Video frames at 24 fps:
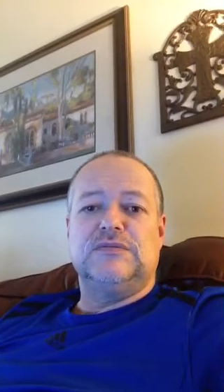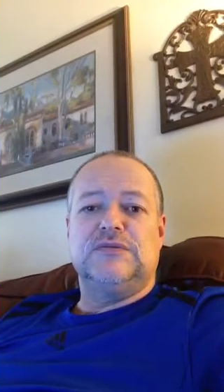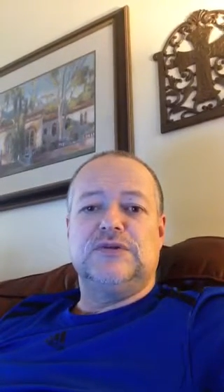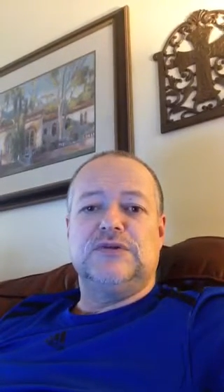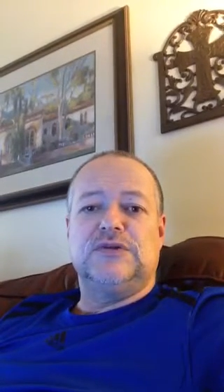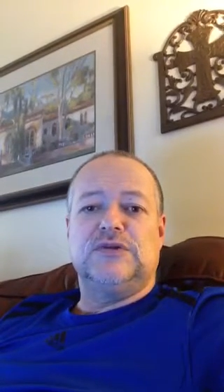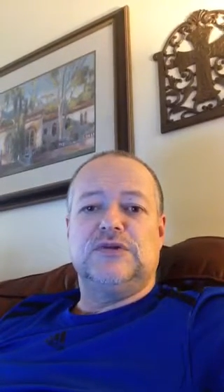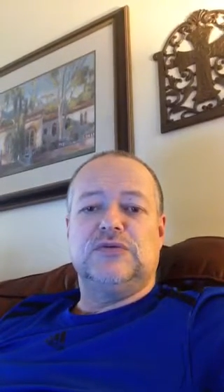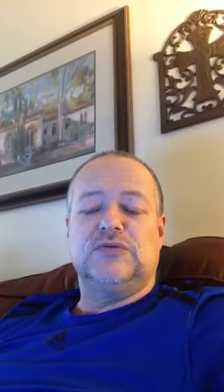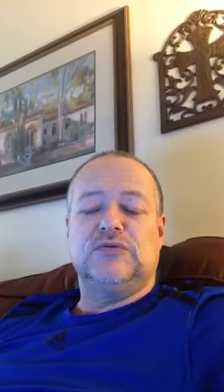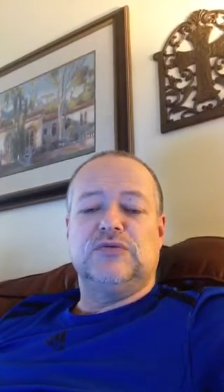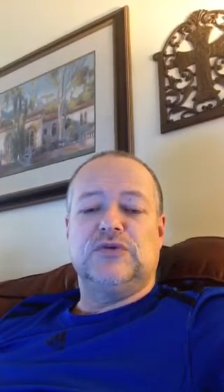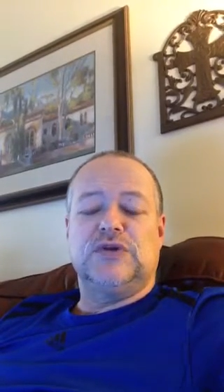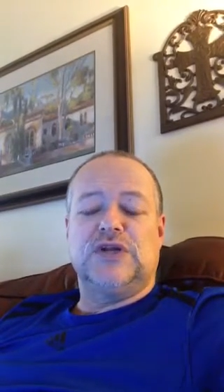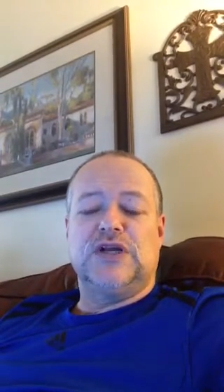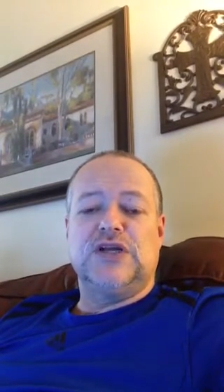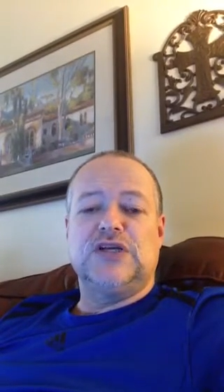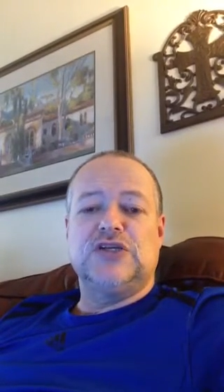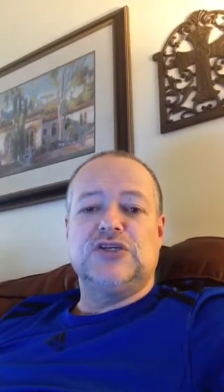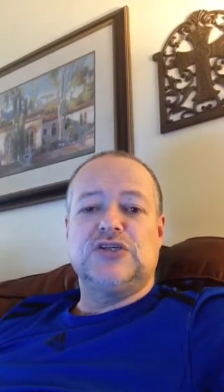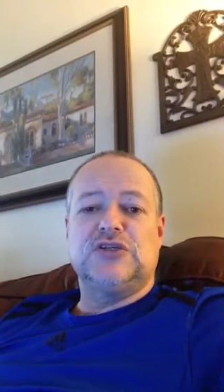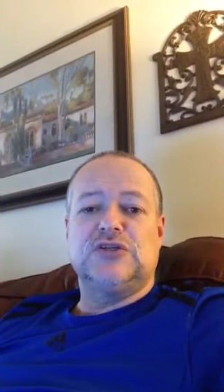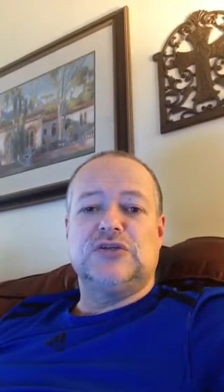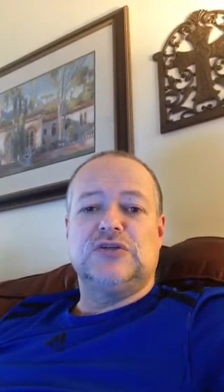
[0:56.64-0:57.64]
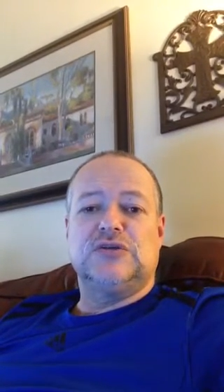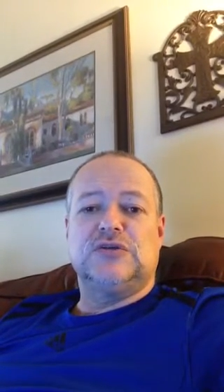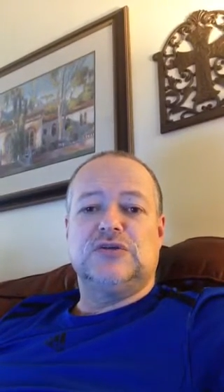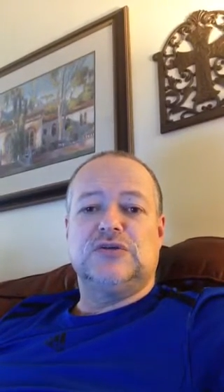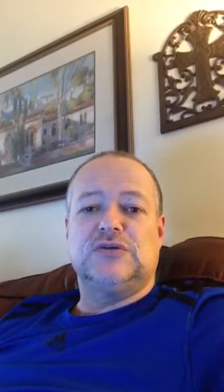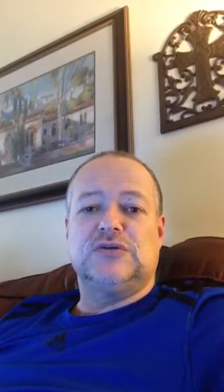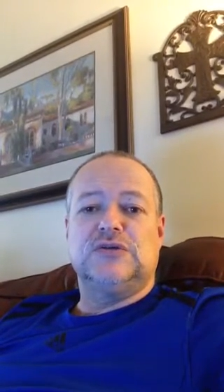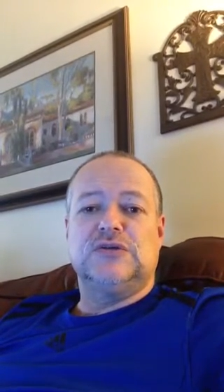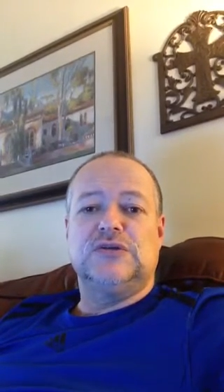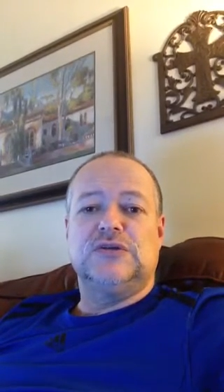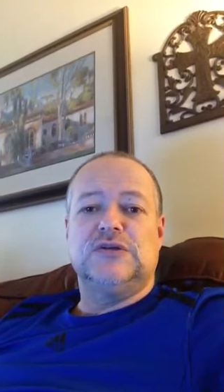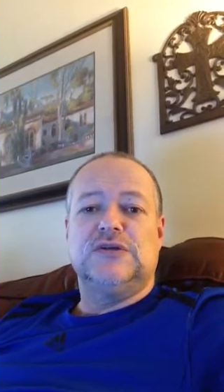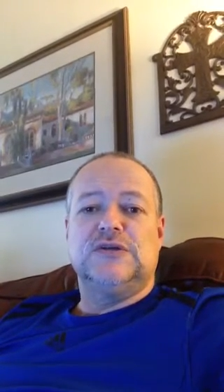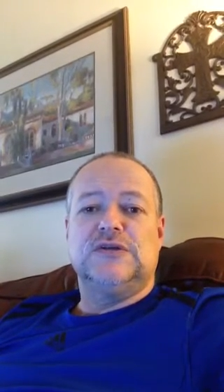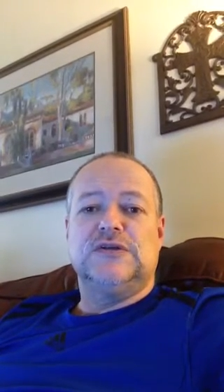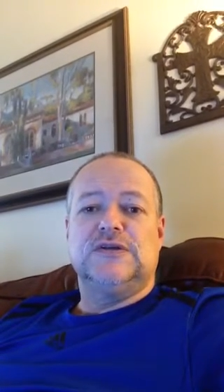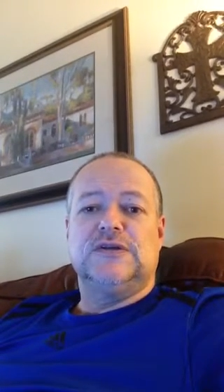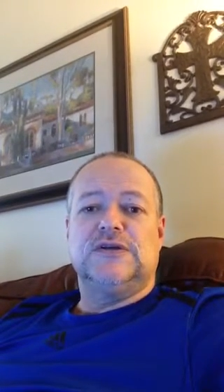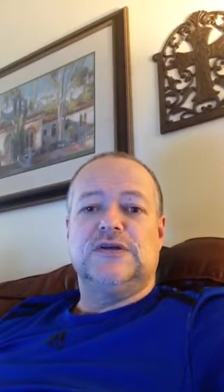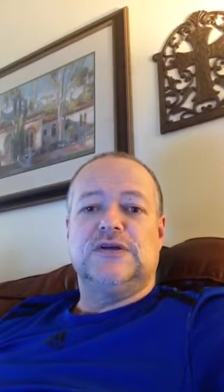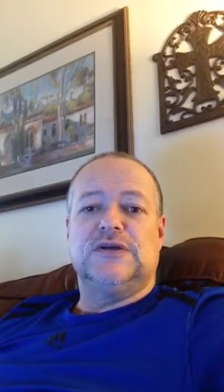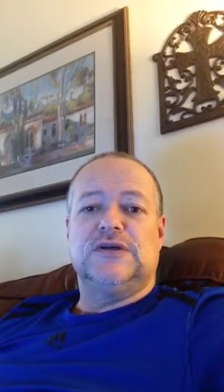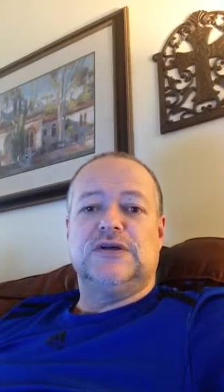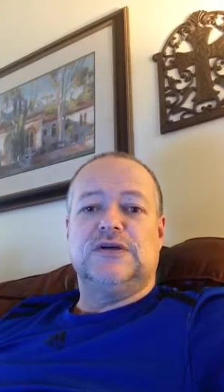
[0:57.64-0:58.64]
relational
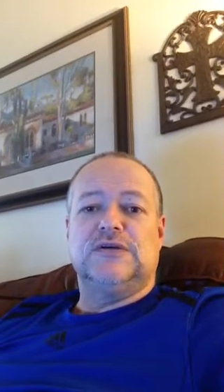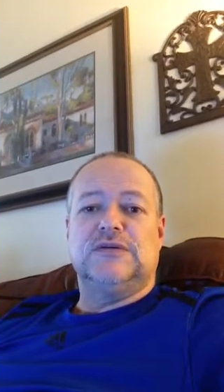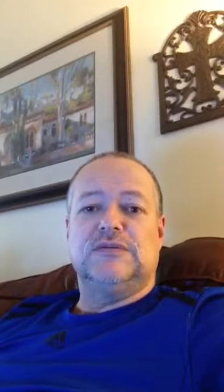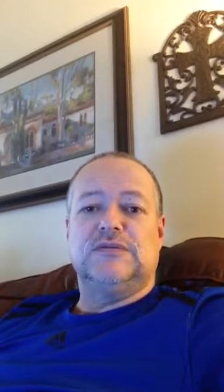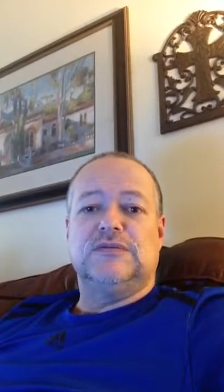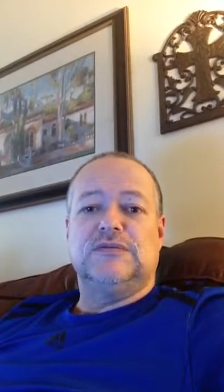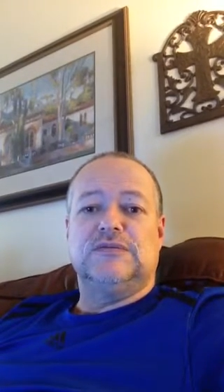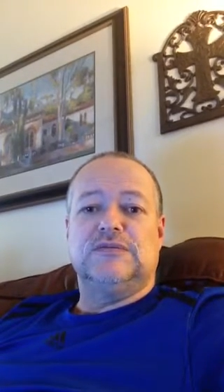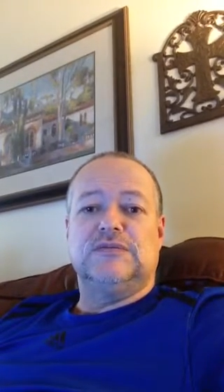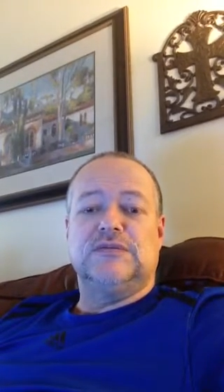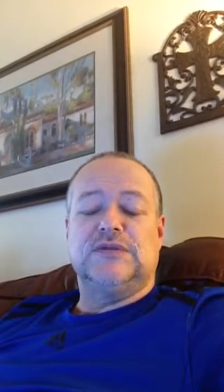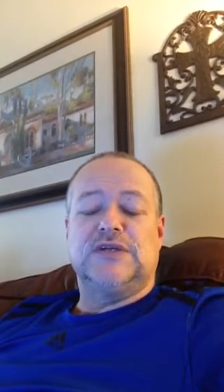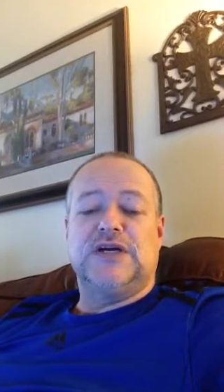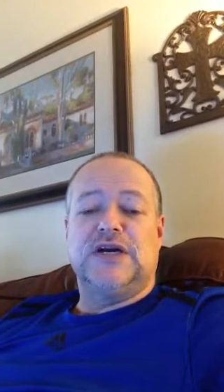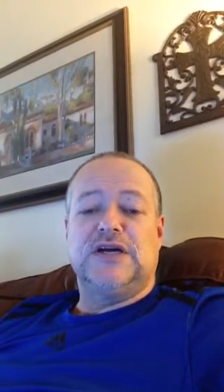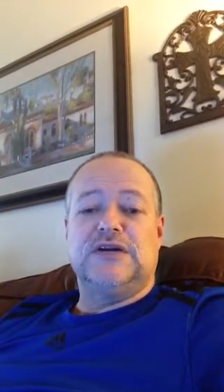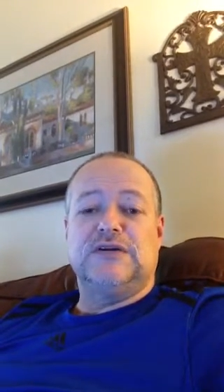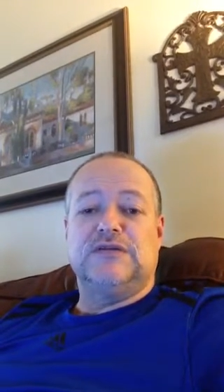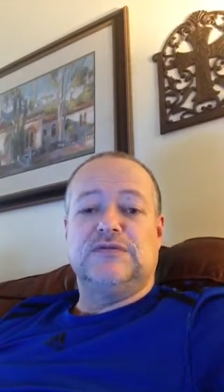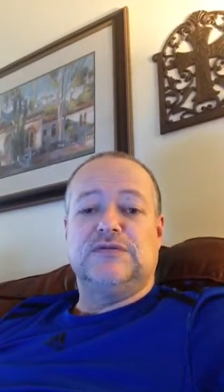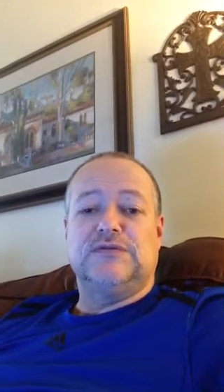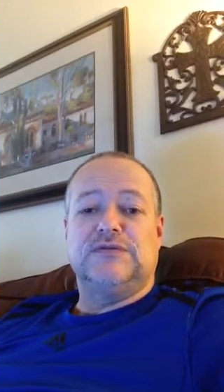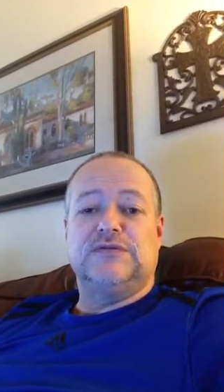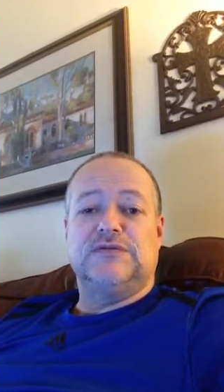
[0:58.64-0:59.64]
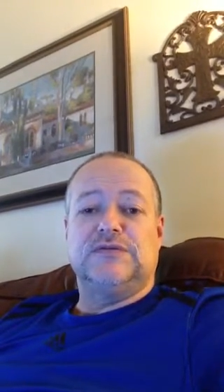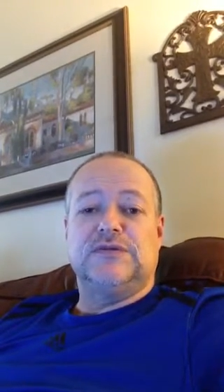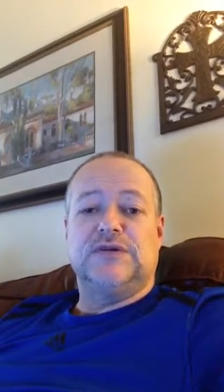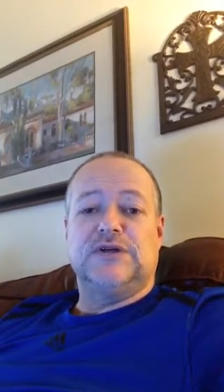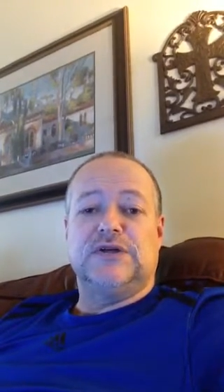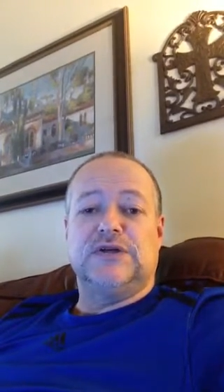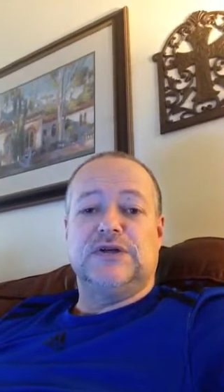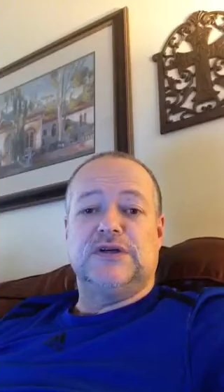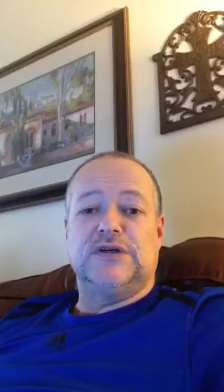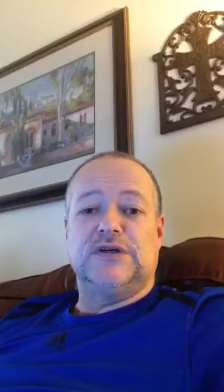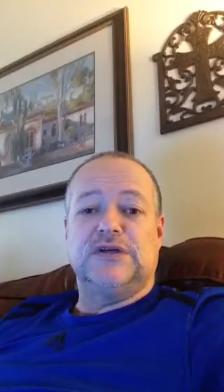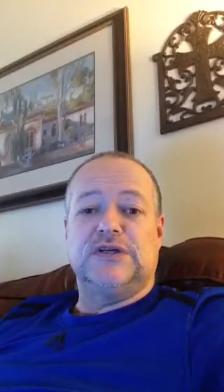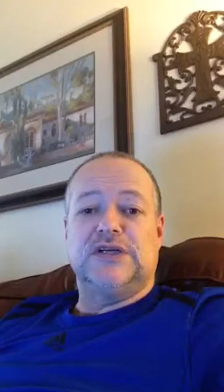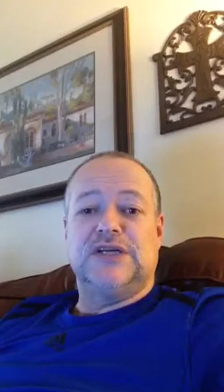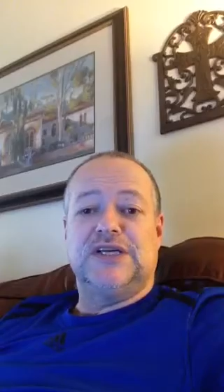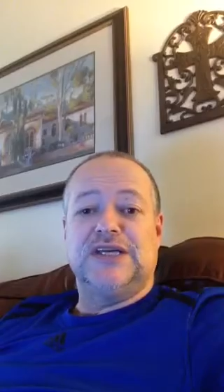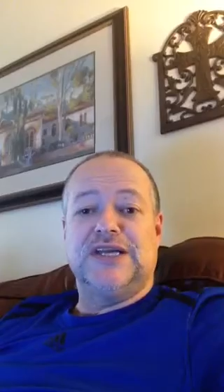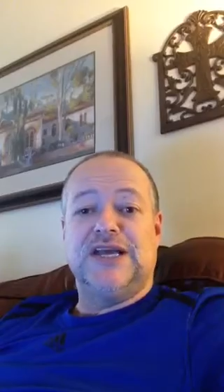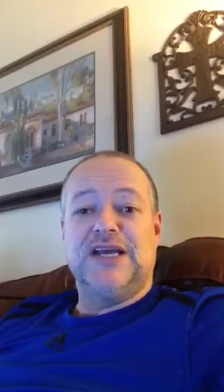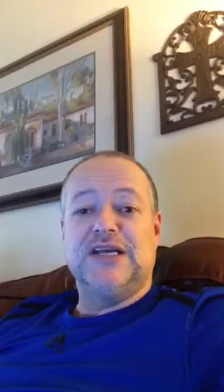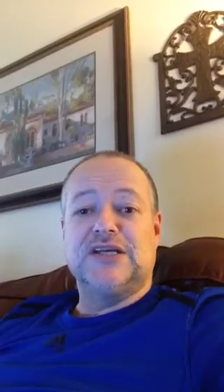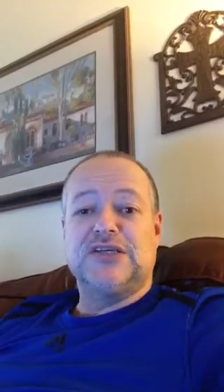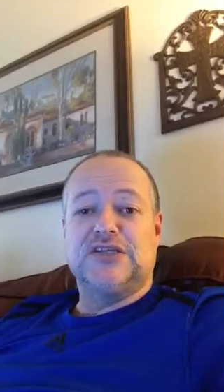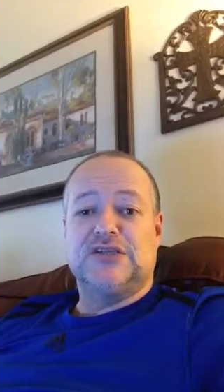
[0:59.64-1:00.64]
kind of
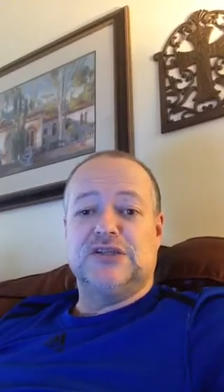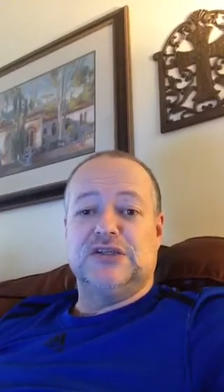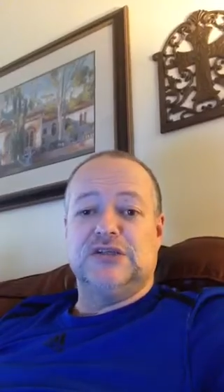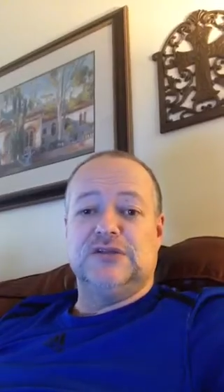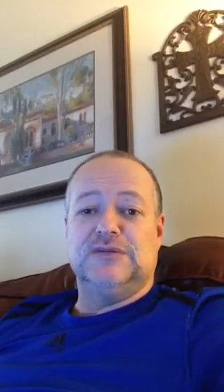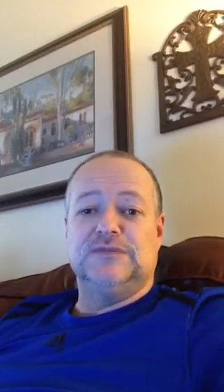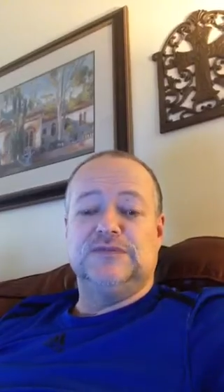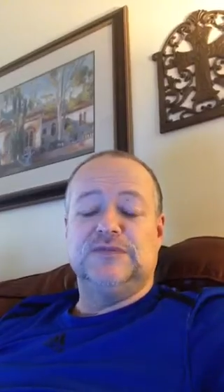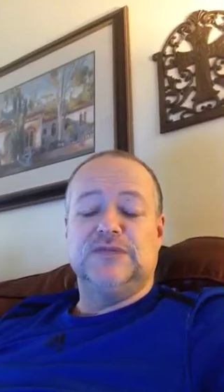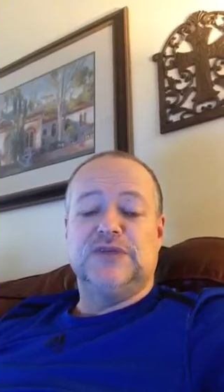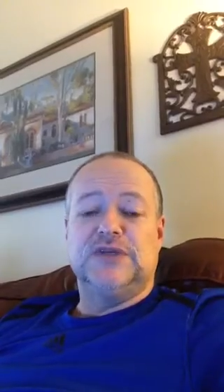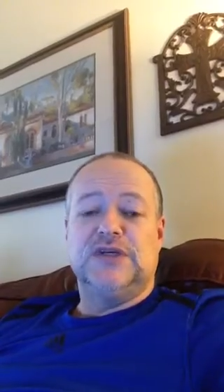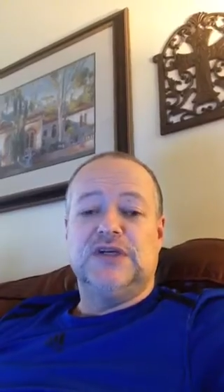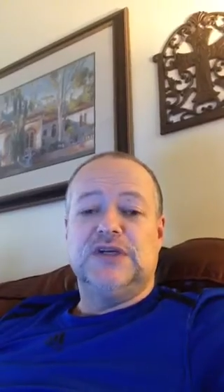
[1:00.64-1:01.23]
connection.